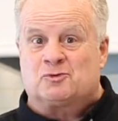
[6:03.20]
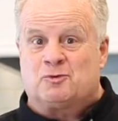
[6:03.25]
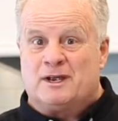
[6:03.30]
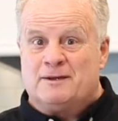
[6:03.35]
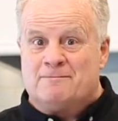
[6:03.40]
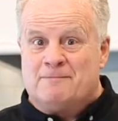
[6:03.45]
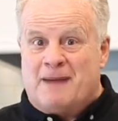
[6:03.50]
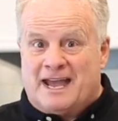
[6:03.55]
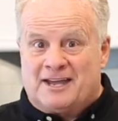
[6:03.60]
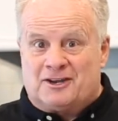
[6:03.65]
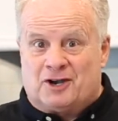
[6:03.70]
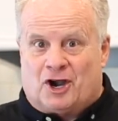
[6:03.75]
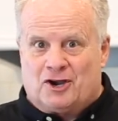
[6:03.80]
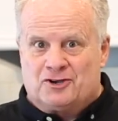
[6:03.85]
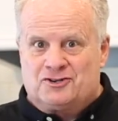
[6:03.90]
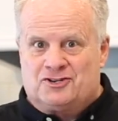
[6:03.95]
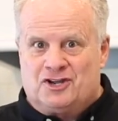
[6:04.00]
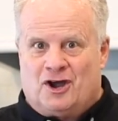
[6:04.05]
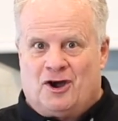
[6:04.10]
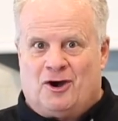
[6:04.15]
we made
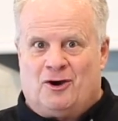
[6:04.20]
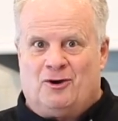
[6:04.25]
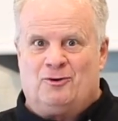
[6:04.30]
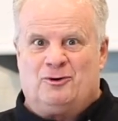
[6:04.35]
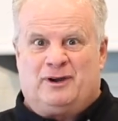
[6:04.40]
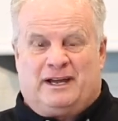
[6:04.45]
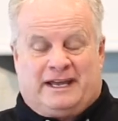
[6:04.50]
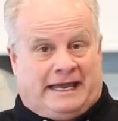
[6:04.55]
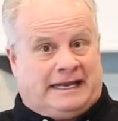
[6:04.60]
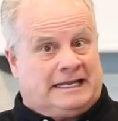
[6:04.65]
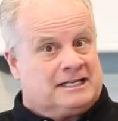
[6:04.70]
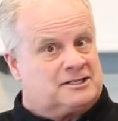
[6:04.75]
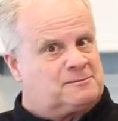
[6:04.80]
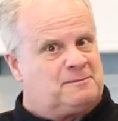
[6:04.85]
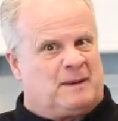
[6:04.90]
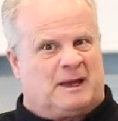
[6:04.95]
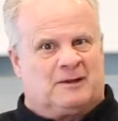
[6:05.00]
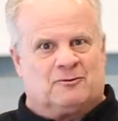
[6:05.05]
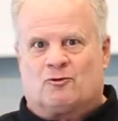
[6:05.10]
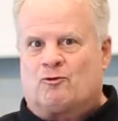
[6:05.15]
our dough, and it's
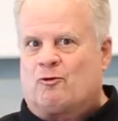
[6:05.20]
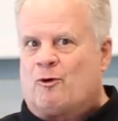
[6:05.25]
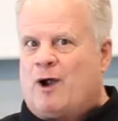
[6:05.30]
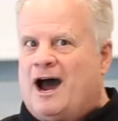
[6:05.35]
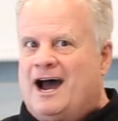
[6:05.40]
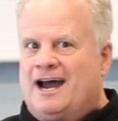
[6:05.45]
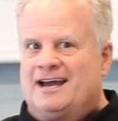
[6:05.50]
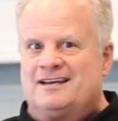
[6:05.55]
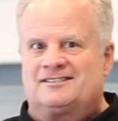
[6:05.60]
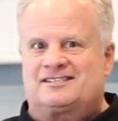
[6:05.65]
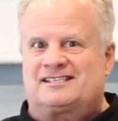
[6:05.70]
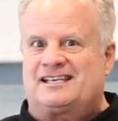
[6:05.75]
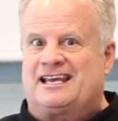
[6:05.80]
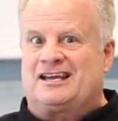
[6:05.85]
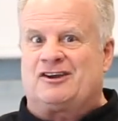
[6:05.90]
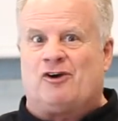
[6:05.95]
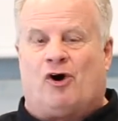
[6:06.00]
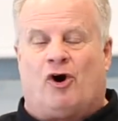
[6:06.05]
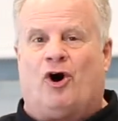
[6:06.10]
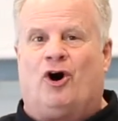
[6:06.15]
been
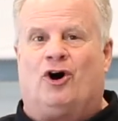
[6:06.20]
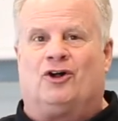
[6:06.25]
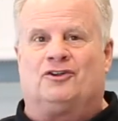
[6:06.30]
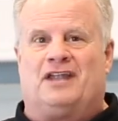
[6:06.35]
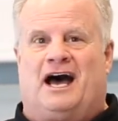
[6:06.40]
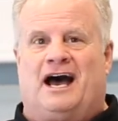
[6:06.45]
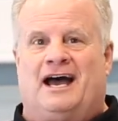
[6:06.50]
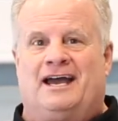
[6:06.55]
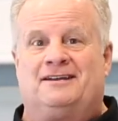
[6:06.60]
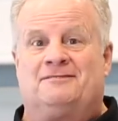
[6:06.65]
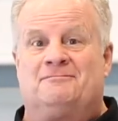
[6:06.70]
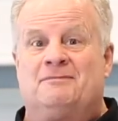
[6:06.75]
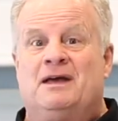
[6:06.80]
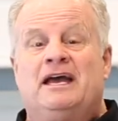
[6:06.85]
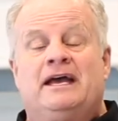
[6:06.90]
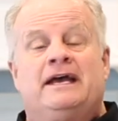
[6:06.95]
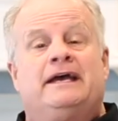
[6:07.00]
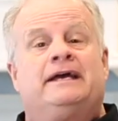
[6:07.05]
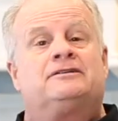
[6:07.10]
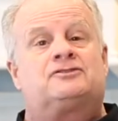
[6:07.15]
rising all night.
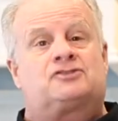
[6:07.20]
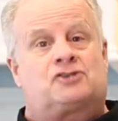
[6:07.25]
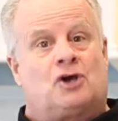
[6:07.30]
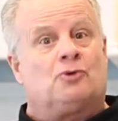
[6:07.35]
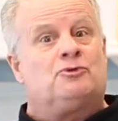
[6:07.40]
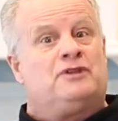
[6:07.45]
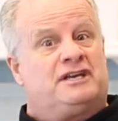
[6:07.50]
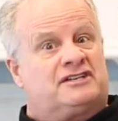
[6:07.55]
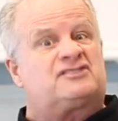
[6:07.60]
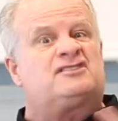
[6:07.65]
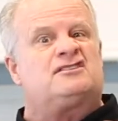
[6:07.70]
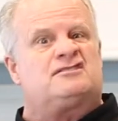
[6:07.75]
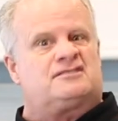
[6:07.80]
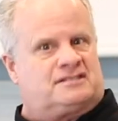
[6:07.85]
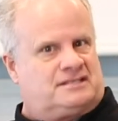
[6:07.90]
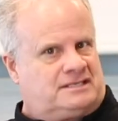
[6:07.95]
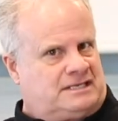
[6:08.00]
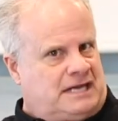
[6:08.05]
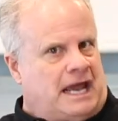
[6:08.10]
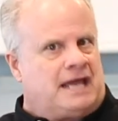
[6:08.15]
And so this
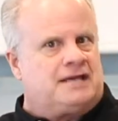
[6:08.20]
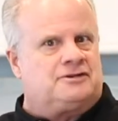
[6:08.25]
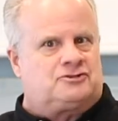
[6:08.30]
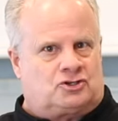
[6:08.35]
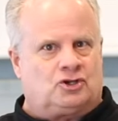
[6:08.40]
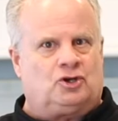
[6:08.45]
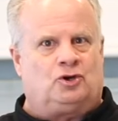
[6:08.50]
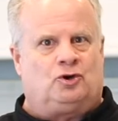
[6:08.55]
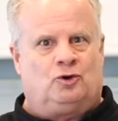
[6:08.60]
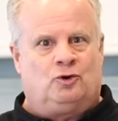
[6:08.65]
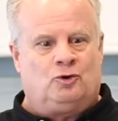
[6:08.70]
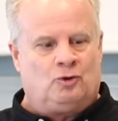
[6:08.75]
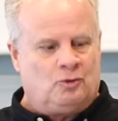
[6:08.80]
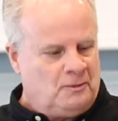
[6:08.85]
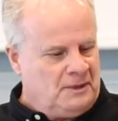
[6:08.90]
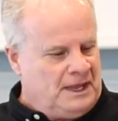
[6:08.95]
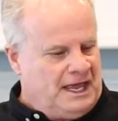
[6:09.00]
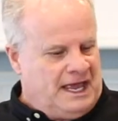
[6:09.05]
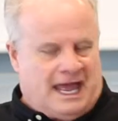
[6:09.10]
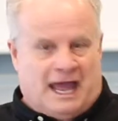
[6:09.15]
is day 2,
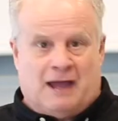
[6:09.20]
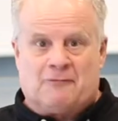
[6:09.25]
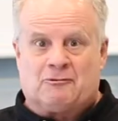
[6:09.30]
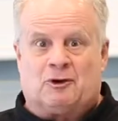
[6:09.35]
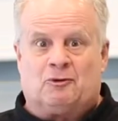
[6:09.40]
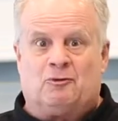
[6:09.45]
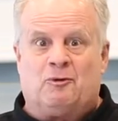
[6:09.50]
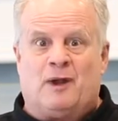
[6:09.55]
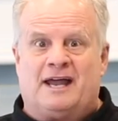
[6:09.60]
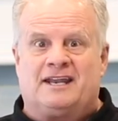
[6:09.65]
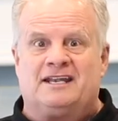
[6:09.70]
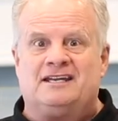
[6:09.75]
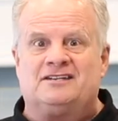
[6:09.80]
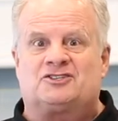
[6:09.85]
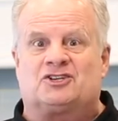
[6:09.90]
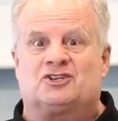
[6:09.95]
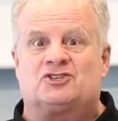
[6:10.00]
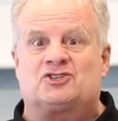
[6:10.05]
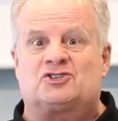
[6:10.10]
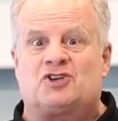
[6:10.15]
and we're ready
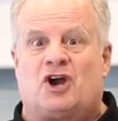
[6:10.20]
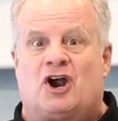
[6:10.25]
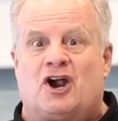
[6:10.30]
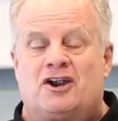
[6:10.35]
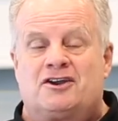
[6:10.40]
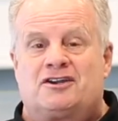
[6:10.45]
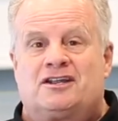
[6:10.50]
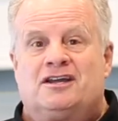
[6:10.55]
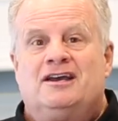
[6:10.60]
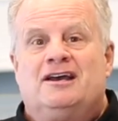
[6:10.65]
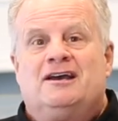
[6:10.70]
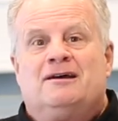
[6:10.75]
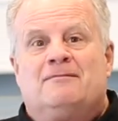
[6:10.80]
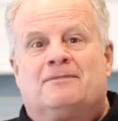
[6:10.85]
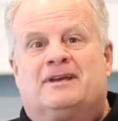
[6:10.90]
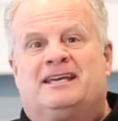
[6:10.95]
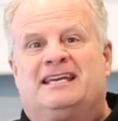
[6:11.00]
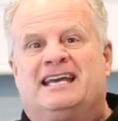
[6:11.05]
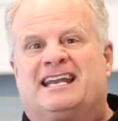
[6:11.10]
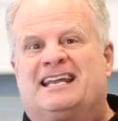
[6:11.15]
to start
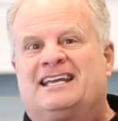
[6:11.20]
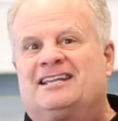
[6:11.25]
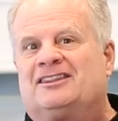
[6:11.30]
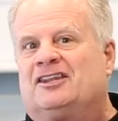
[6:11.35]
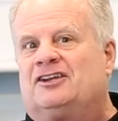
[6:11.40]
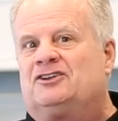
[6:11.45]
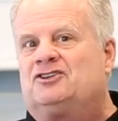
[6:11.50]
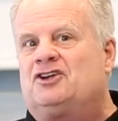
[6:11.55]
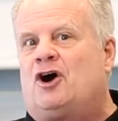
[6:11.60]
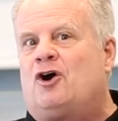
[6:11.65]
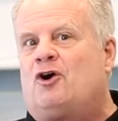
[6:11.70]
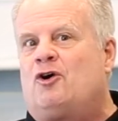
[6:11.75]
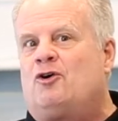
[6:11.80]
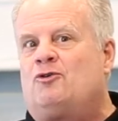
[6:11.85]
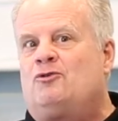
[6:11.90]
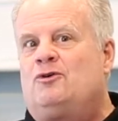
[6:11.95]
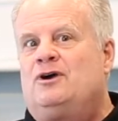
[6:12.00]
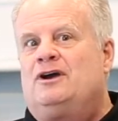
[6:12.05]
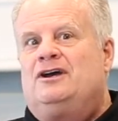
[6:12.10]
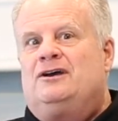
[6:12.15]
getting the
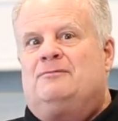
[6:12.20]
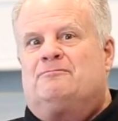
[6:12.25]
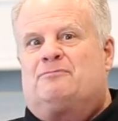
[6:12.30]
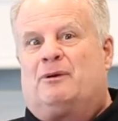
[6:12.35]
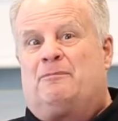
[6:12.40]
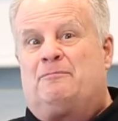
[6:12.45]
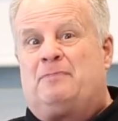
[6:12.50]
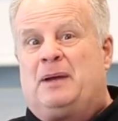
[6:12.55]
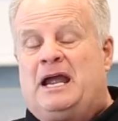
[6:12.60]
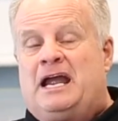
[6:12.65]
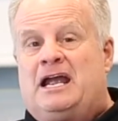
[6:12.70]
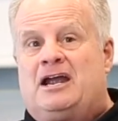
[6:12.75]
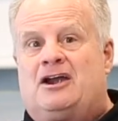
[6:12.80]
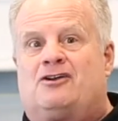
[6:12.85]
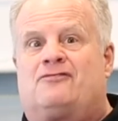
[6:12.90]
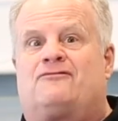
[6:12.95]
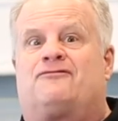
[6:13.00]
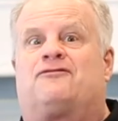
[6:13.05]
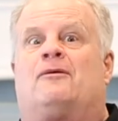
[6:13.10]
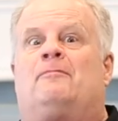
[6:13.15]
dough
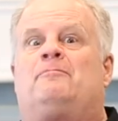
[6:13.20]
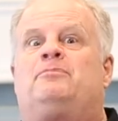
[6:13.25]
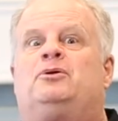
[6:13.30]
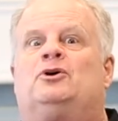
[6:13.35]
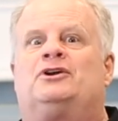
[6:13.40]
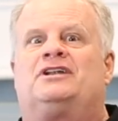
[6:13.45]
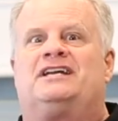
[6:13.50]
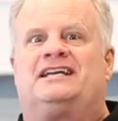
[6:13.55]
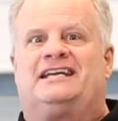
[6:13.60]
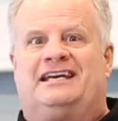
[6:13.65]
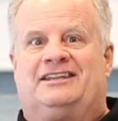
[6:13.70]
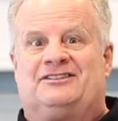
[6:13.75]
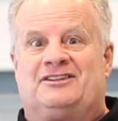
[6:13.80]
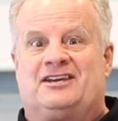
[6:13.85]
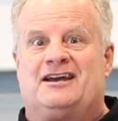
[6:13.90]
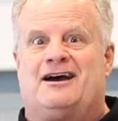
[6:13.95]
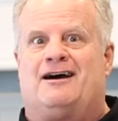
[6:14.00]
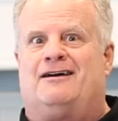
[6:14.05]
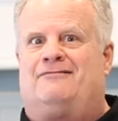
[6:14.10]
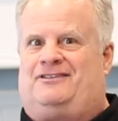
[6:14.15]
prepared for putting in
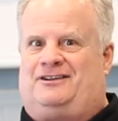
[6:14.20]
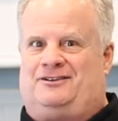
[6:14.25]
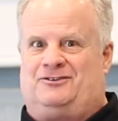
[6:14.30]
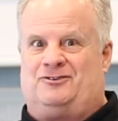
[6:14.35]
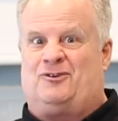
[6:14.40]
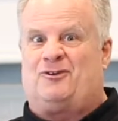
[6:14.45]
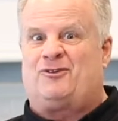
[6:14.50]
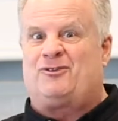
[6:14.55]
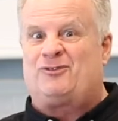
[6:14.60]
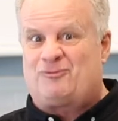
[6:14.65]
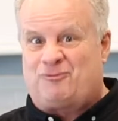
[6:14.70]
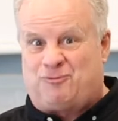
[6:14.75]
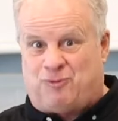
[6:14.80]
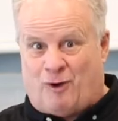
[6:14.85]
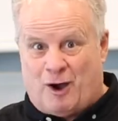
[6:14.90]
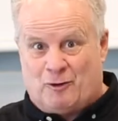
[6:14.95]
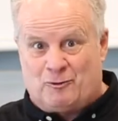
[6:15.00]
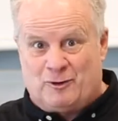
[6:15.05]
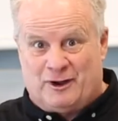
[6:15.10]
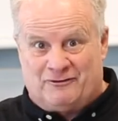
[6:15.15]
the oven.
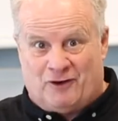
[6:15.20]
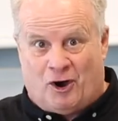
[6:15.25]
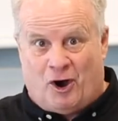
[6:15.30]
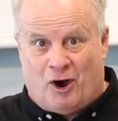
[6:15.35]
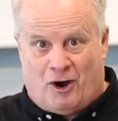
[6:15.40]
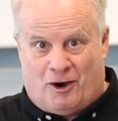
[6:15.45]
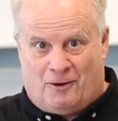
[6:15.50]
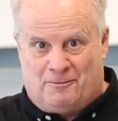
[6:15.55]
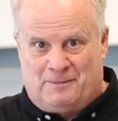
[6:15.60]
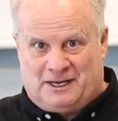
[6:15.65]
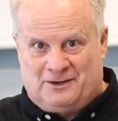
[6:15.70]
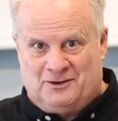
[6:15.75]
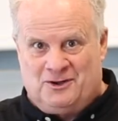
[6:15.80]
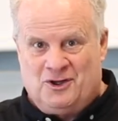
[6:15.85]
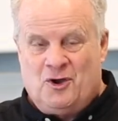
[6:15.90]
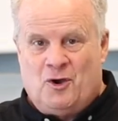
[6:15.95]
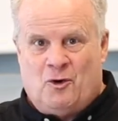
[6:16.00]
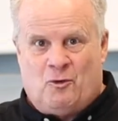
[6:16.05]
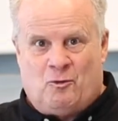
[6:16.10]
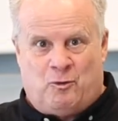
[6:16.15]
What we've all been
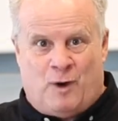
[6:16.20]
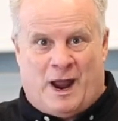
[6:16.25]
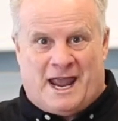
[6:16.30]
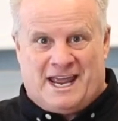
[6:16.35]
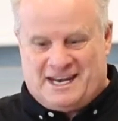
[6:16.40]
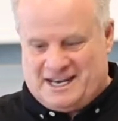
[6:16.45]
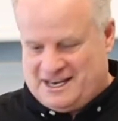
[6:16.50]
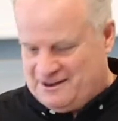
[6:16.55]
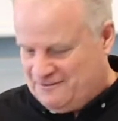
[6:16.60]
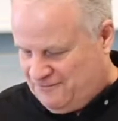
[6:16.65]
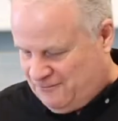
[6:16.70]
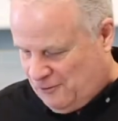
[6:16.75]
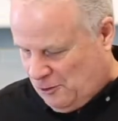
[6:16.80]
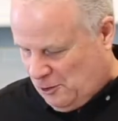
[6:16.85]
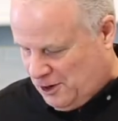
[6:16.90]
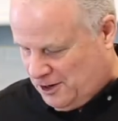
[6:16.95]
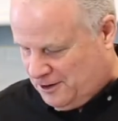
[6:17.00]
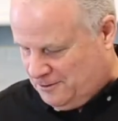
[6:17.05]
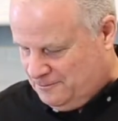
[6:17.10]
waiting for.